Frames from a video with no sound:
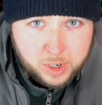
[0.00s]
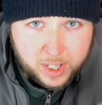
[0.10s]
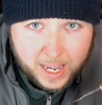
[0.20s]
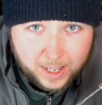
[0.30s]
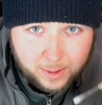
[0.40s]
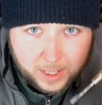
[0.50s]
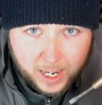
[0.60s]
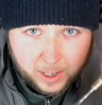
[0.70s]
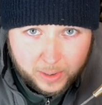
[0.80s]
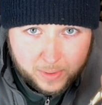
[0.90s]
Thank you to
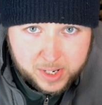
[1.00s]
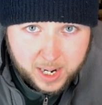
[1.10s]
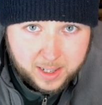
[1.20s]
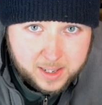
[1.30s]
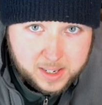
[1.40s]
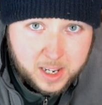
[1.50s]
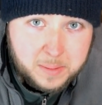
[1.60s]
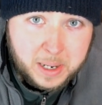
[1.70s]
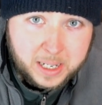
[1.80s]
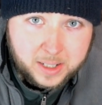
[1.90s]
Gary for sending this
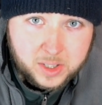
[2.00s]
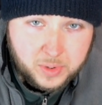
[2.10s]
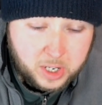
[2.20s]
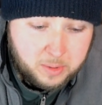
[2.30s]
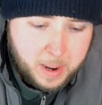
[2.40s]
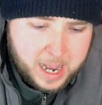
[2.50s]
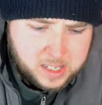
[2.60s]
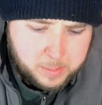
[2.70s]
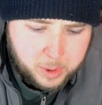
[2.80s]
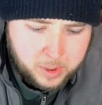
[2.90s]
in, making this video
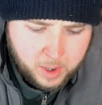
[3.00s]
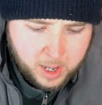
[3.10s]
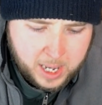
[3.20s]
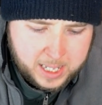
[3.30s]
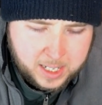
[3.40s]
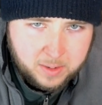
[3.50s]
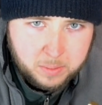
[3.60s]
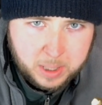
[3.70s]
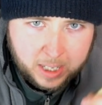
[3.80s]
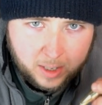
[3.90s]
possible, and giving
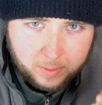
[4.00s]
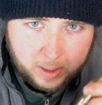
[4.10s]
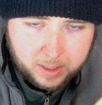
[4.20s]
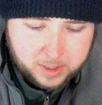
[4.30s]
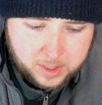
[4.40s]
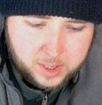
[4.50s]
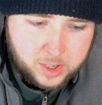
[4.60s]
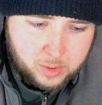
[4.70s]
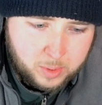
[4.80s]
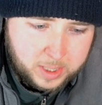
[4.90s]
me a gift like this. This
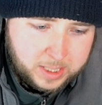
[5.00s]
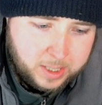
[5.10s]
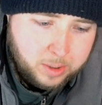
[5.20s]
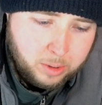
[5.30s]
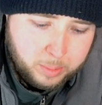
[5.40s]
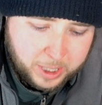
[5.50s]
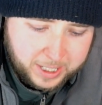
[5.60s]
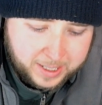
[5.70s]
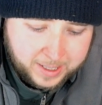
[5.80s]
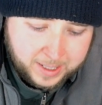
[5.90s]
is really cool,
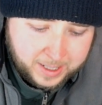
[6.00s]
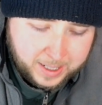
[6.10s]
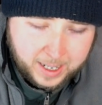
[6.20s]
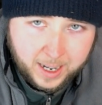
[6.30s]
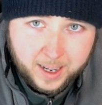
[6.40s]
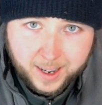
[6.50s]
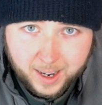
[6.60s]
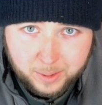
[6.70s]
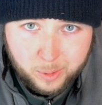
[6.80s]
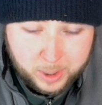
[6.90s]
buddy. Uh,
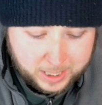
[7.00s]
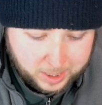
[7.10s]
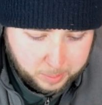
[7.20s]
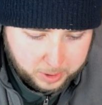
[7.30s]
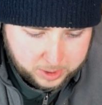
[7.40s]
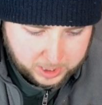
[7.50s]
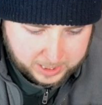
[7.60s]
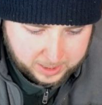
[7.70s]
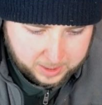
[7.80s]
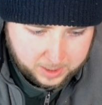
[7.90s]
I really
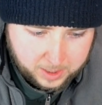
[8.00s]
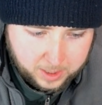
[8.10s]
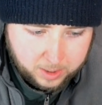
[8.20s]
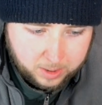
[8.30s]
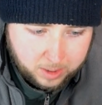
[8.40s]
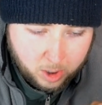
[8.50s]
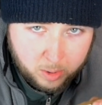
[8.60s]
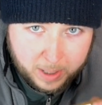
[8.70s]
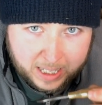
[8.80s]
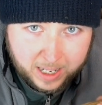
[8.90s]
appreciate it. It'll go
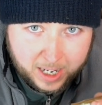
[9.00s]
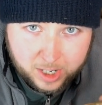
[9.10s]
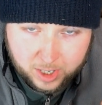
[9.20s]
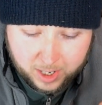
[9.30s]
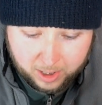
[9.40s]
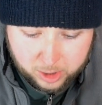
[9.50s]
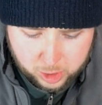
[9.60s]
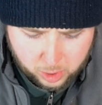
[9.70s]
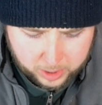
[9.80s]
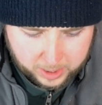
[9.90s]
in my collection. I'll
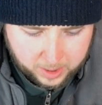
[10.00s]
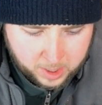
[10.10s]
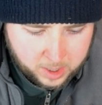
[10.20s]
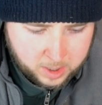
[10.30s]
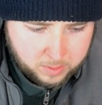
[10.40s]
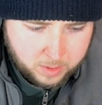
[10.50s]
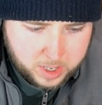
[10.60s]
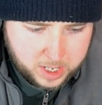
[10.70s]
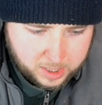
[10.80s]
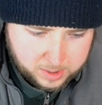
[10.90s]
enjoy it for
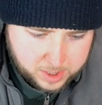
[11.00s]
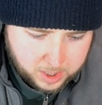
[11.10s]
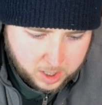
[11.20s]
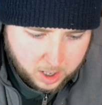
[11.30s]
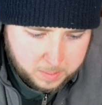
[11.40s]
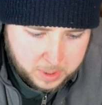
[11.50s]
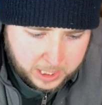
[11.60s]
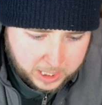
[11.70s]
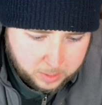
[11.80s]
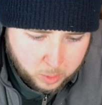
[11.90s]
years to come,
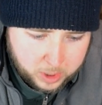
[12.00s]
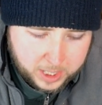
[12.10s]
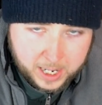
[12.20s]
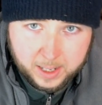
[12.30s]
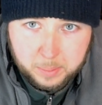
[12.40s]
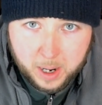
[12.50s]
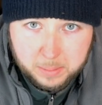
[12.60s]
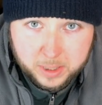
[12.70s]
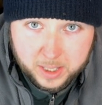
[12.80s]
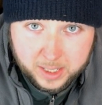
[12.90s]
and one day
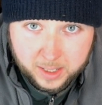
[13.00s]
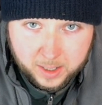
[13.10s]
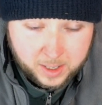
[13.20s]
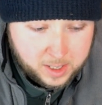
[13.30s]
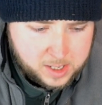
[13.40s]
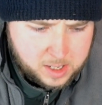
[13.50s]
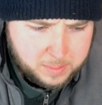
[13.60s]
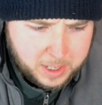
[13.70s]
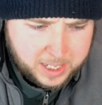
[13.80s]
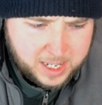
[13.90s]
probably some
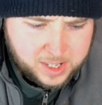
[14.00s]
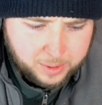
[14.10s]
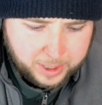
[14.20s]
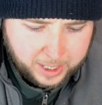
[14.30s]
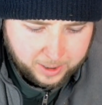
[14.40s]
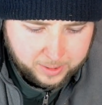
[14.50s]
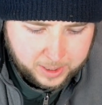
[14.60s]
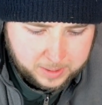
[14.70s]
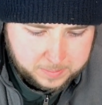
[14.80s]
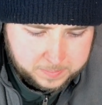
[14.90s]
of my kids will inherit
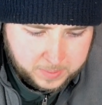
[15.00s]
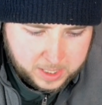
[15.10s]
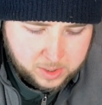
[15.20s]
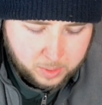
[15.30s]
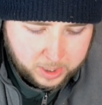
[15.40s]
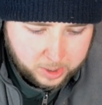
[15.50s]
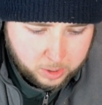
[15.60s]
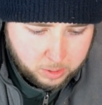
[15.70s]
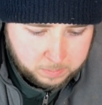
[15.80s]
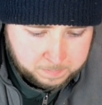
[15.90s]
it. That's really
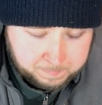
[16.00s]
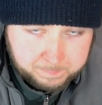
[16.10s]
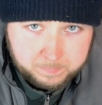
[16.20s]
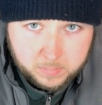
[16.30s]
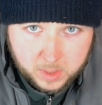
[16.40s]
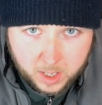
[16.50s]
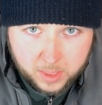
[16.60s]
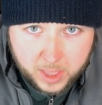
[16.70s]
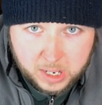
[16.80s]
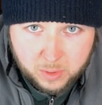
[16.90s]
cool.
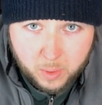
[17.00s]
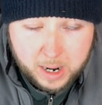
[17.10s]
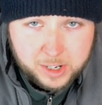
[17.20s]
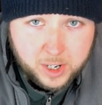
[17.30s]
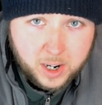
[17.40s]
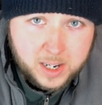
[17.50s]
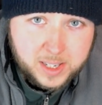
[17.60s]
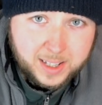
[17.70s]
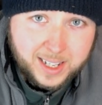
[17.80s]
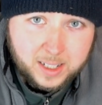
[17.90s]
Thanks for watching, guys.
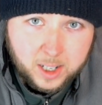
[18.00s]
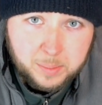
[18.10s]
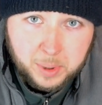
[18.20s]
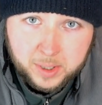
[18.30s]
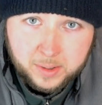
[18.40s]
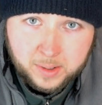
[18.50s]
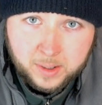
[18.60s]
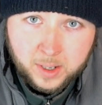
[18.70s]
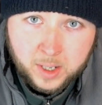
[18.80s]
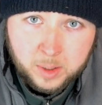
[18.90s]
Hit that like button,
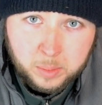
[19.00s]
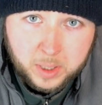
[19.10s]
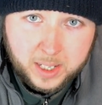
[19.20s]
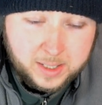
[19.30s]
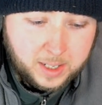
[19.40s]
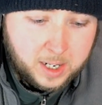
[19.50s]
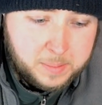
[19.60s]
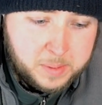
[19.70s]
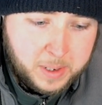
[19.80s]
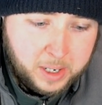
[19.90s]
please. It
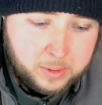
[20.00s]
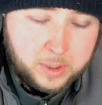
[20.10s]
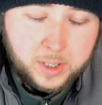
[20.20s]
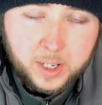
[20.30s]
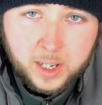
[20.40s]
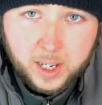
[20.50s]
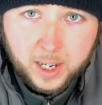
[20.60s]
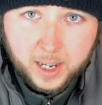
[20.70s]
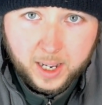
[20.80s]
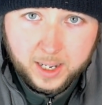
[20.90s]
helps me out.
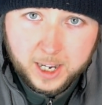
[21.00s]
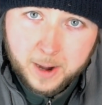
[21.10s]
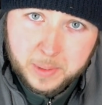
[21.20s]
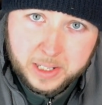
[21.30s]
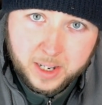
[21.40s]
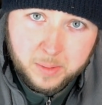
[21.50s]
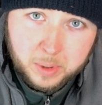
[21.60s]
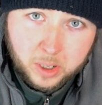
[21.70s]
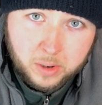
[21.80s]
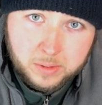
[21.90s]
Uh, comment down
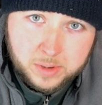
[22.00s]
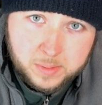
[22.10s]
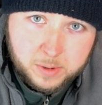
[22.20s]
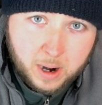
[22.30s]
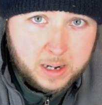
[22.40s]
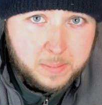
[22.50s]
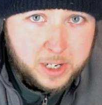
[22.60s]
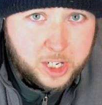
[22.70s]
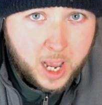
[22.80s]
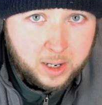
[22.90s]
below. Subscribe to
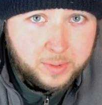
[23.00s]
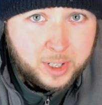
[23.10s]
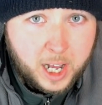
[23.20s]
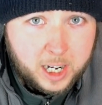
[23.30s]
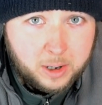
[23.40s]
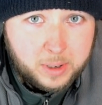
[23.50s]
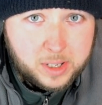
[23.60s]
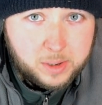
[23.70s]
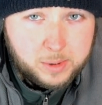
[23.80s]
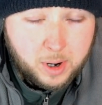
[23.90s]
my channel if you're not already
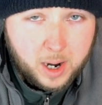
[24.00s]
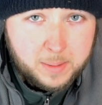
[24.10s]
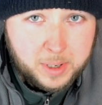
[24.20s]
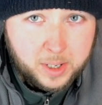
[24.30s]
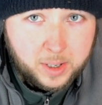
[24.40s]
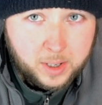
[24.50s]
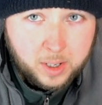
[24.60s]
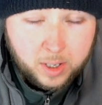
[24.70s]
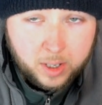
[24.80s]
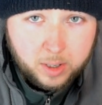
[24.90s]
subscribed.
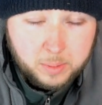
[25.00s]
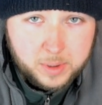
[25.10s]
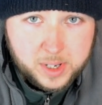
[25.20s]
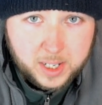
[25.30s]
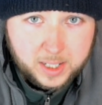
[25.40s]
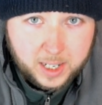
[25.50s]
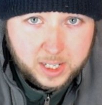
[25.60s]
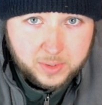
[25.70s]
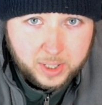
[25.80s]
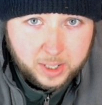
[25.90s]
We'll see you in the
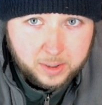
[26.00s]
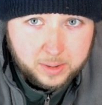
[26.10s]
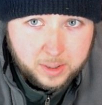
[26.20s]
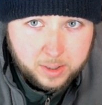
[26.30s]
next video.